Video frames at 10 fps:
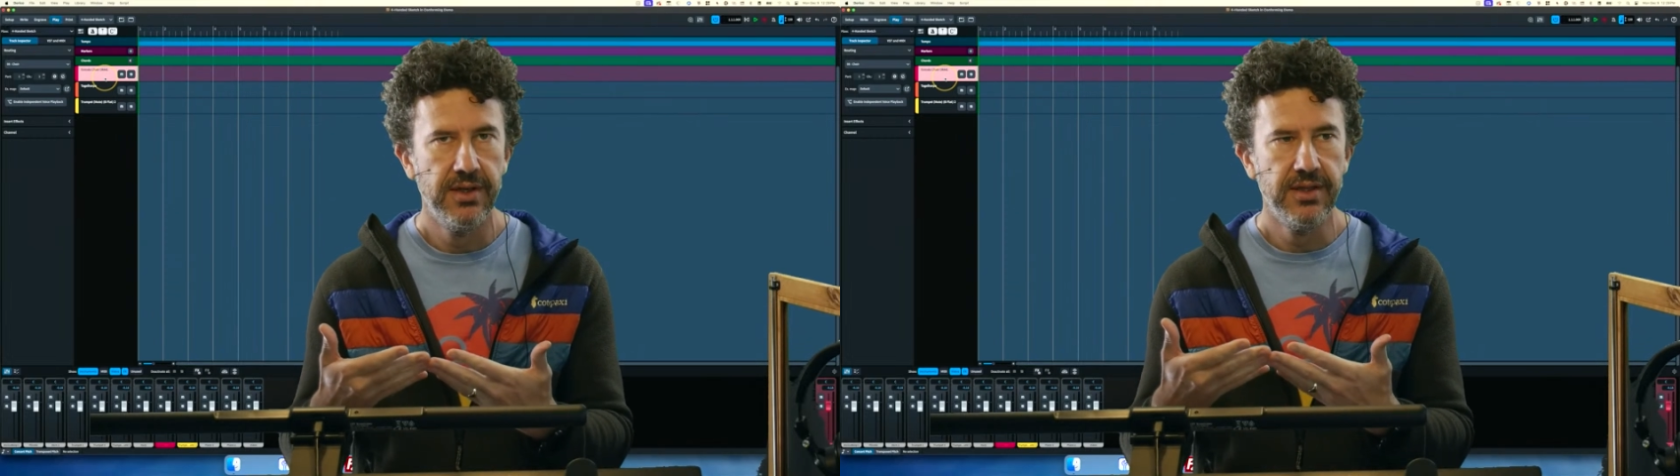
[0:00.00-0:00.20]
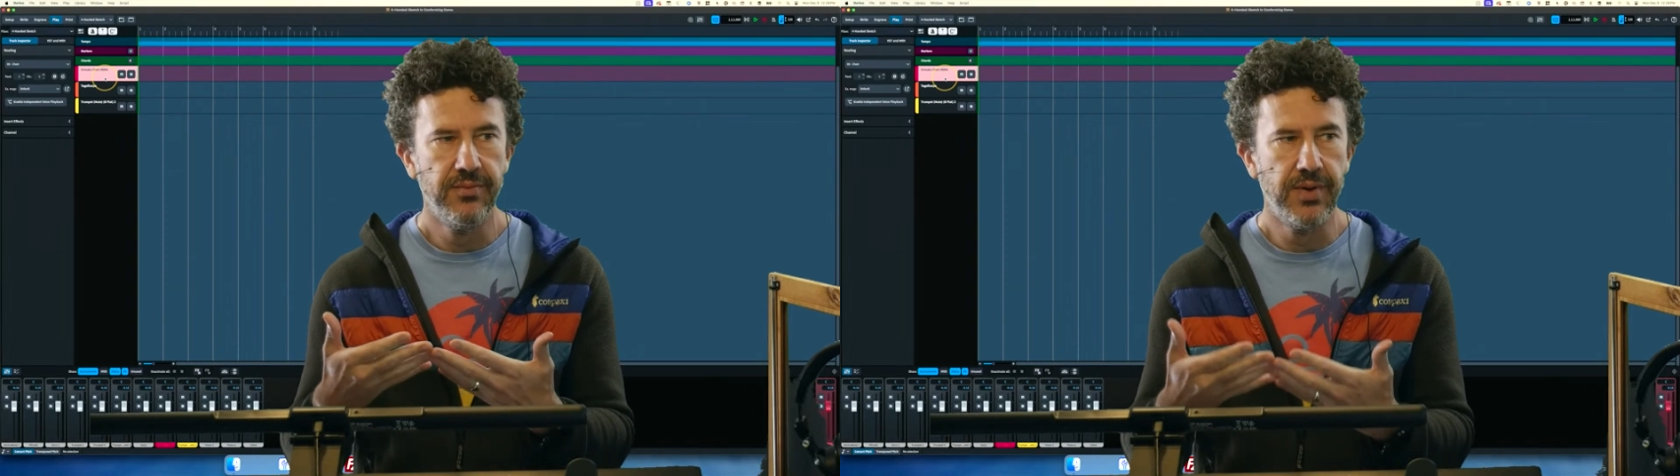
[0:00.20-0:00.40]

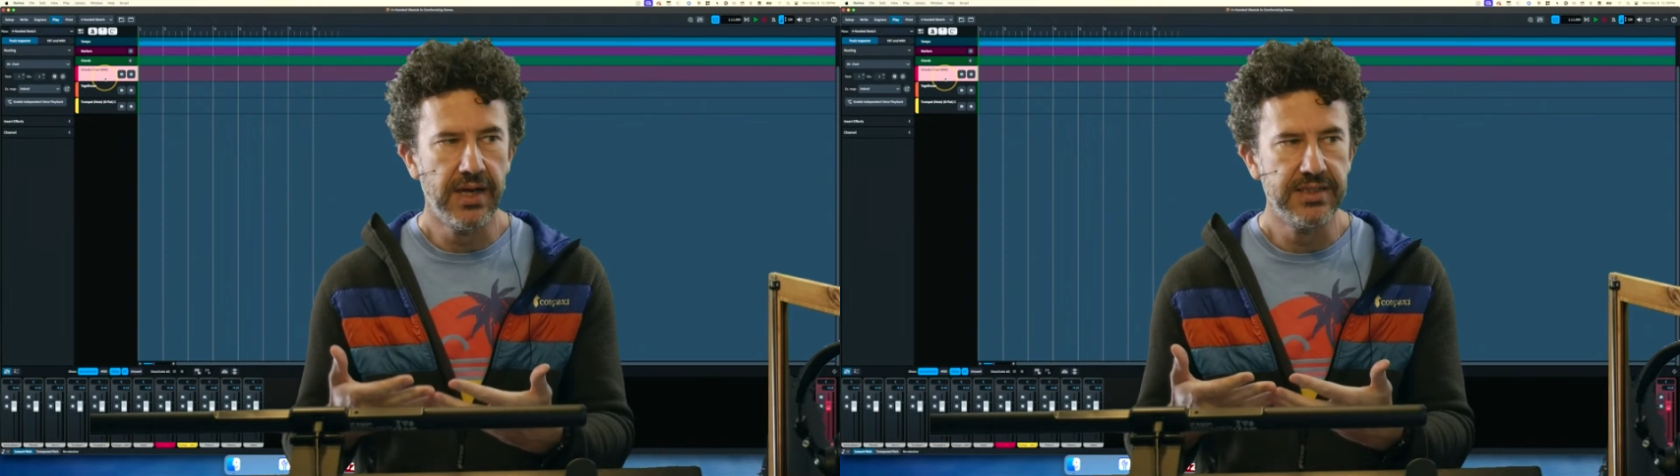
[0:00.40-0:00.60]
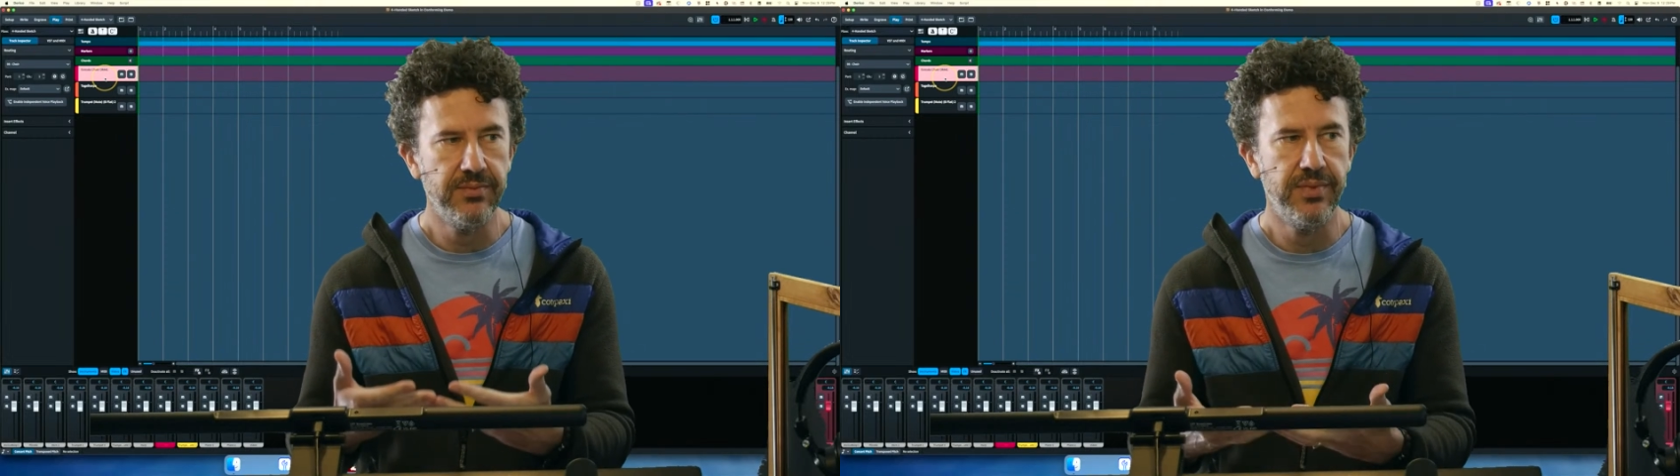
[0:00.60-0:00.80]
the
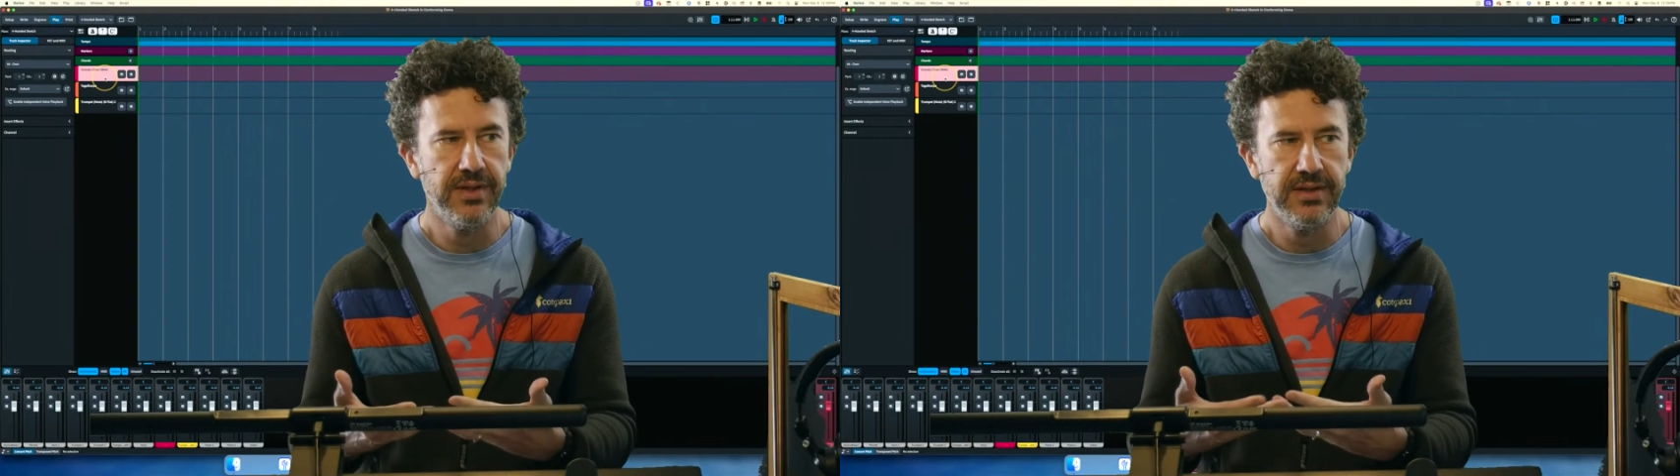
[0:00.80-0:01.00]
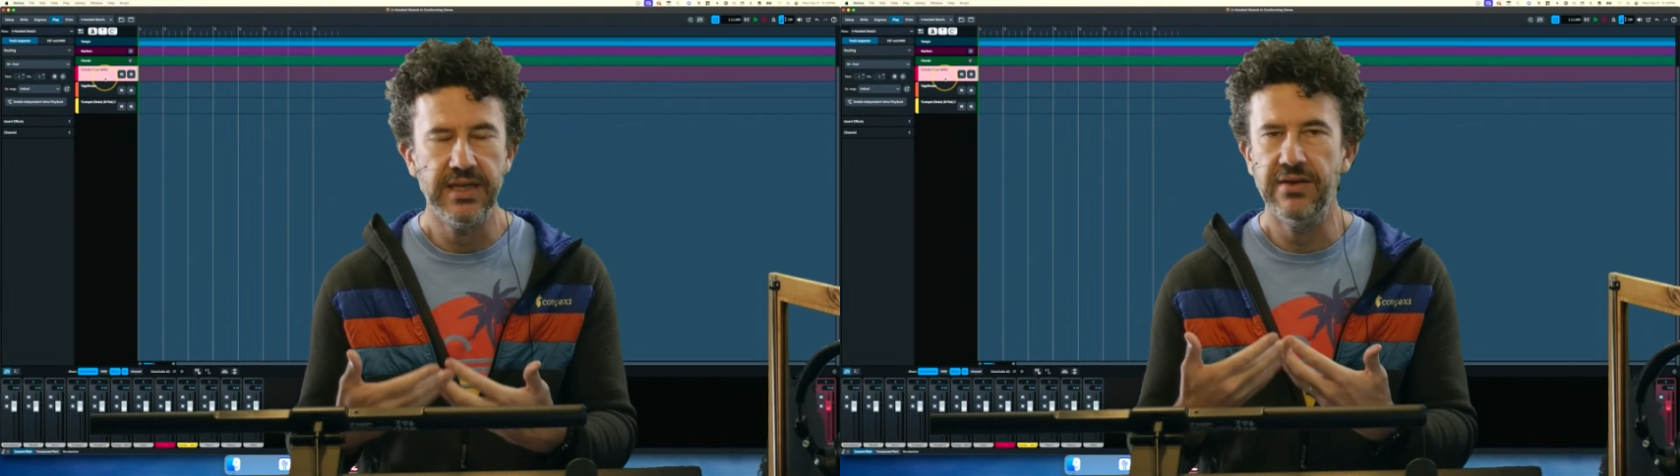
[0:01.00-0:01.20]

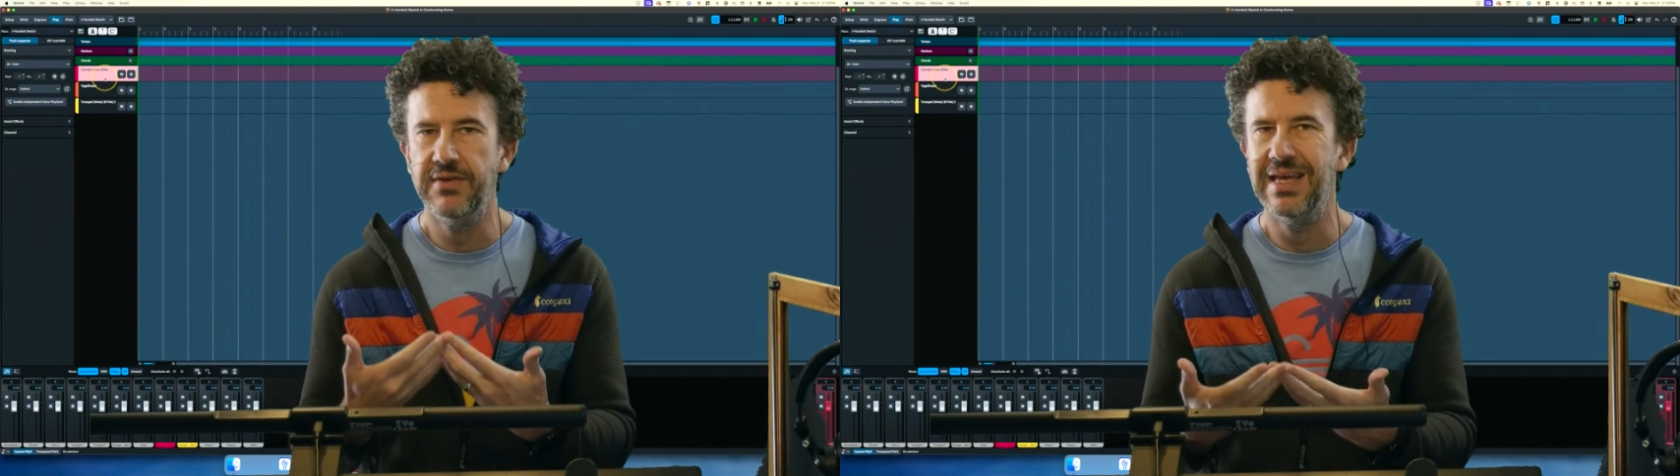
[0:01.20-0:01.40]
possibility of